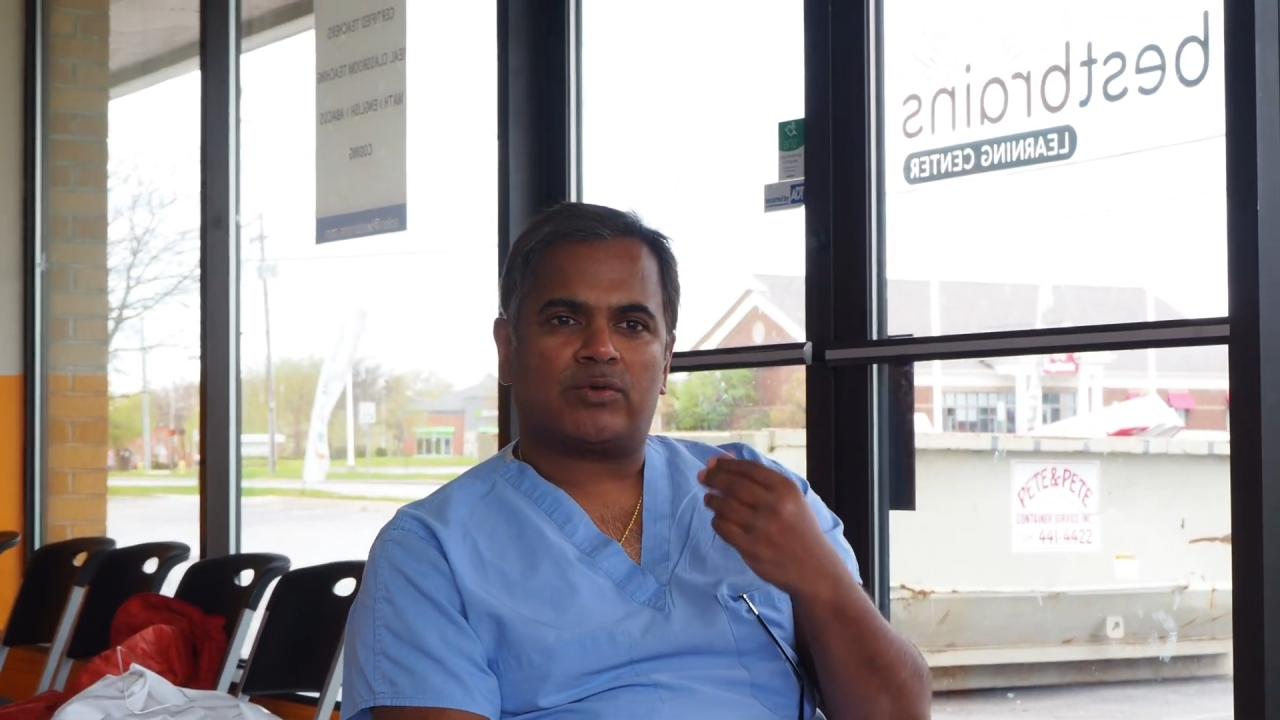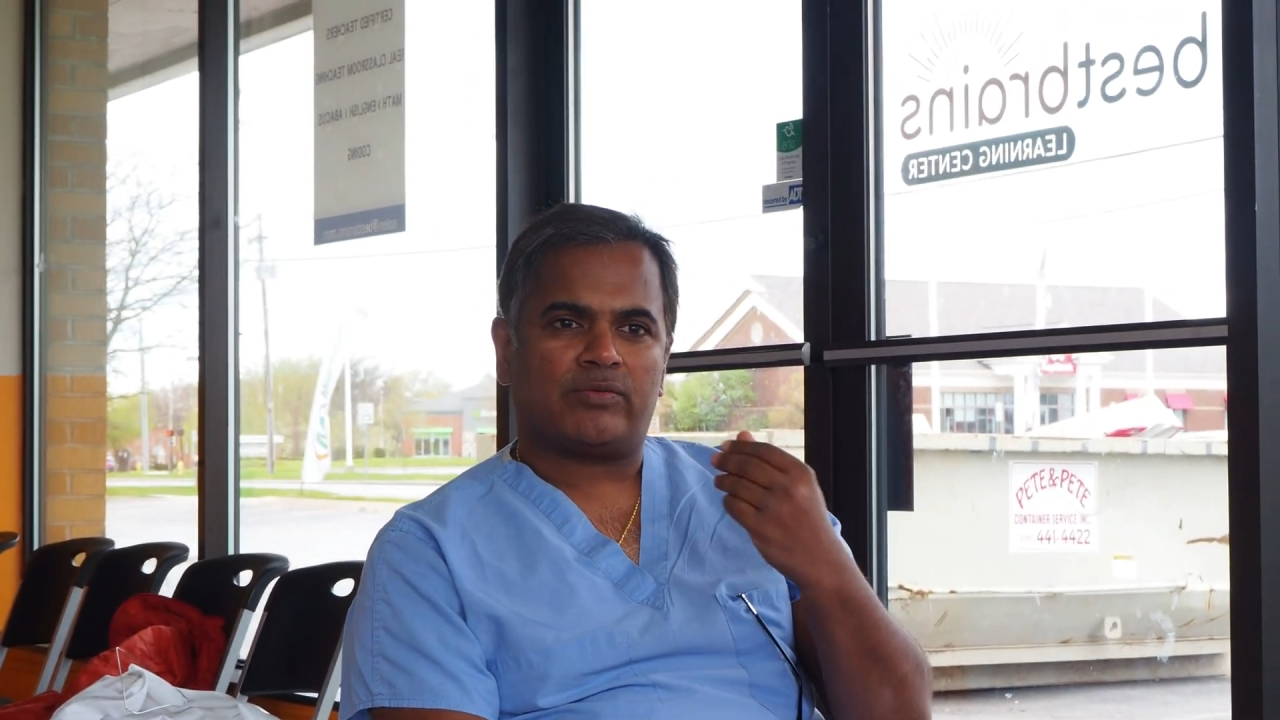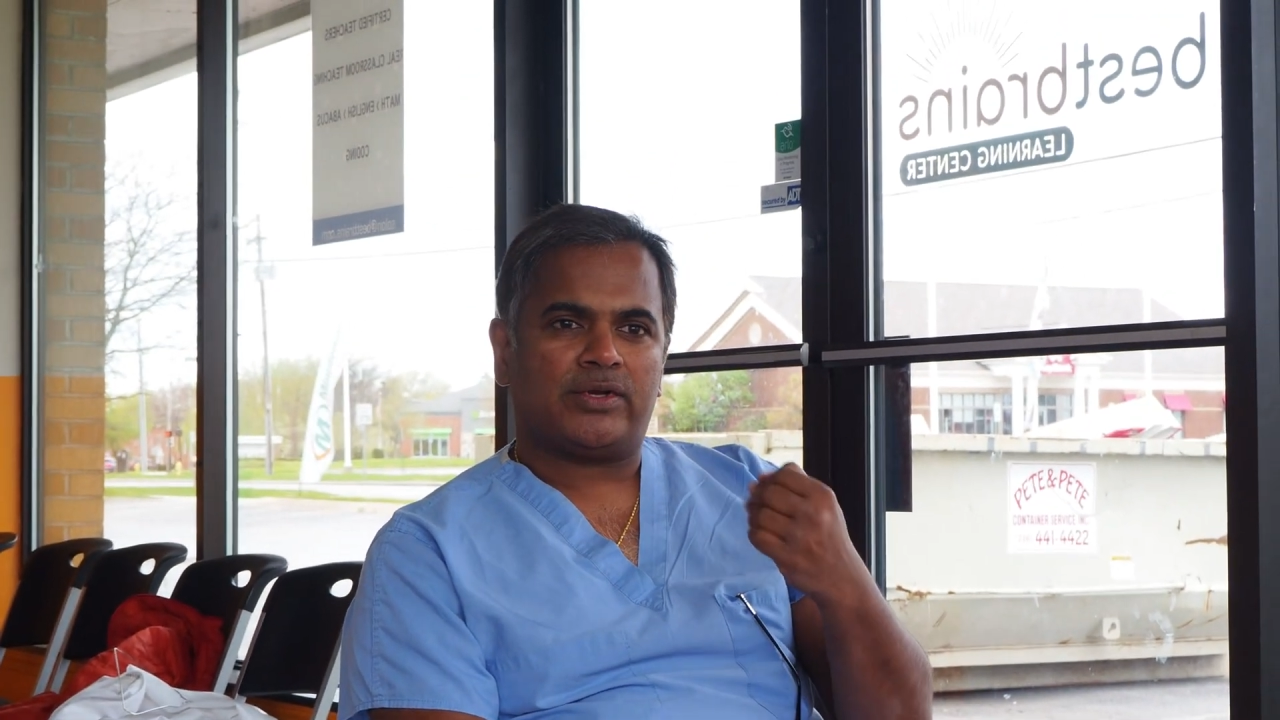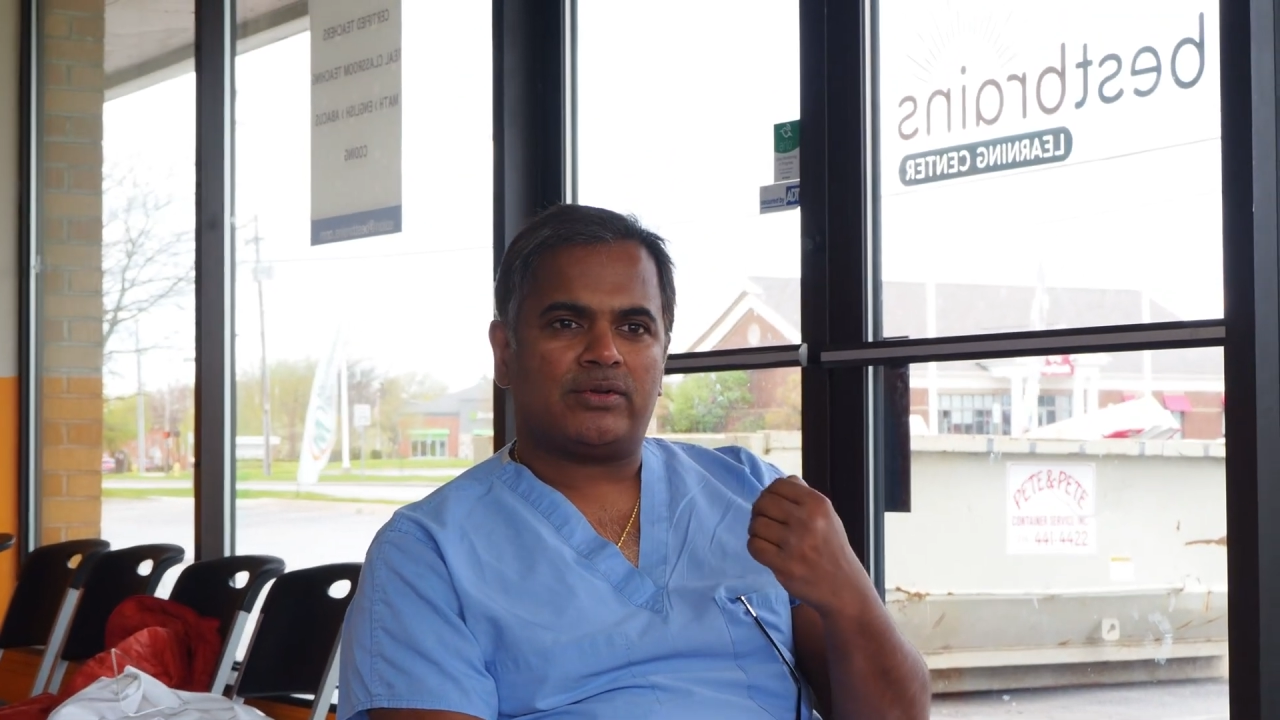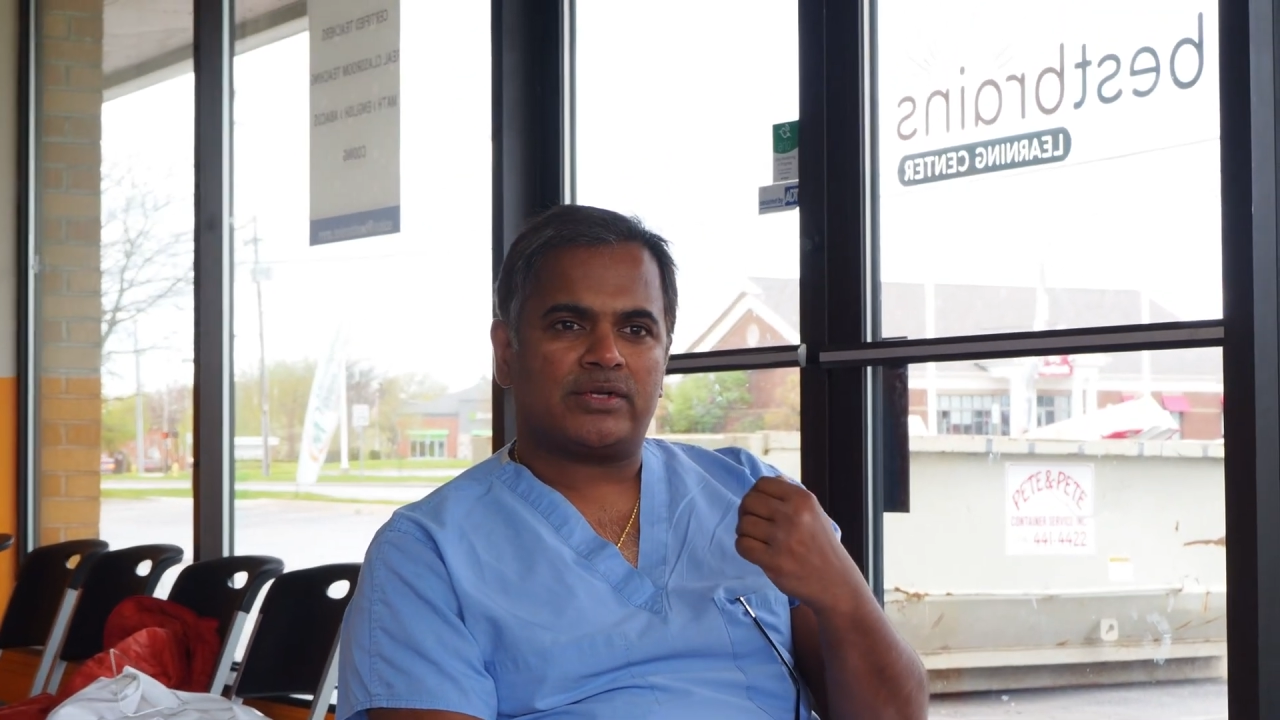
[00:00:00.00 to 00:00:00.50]

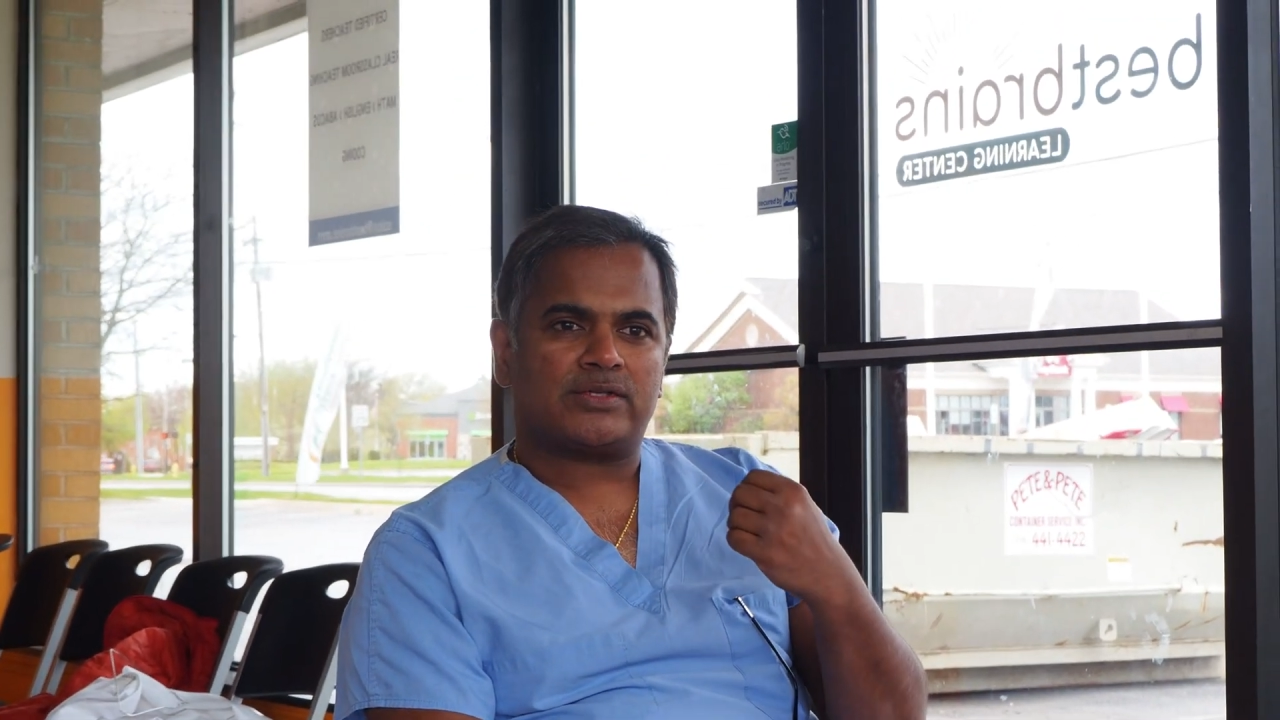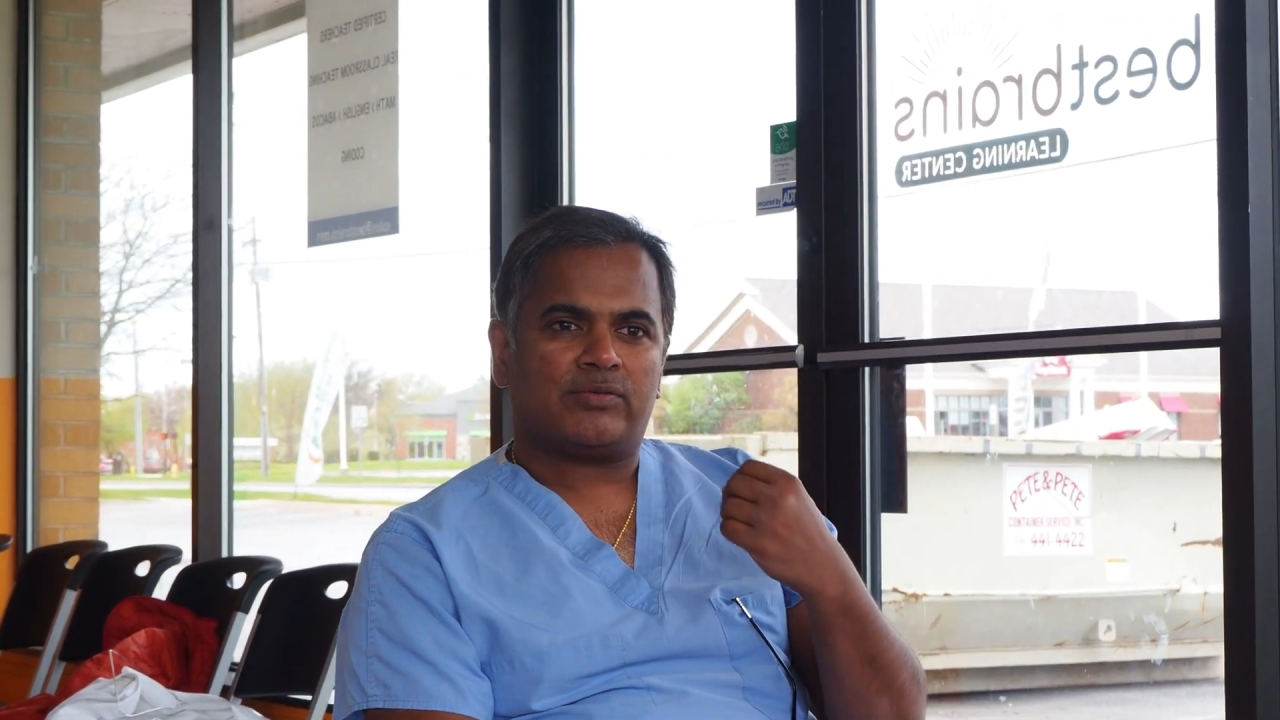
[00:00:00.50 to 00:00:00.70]
what we do is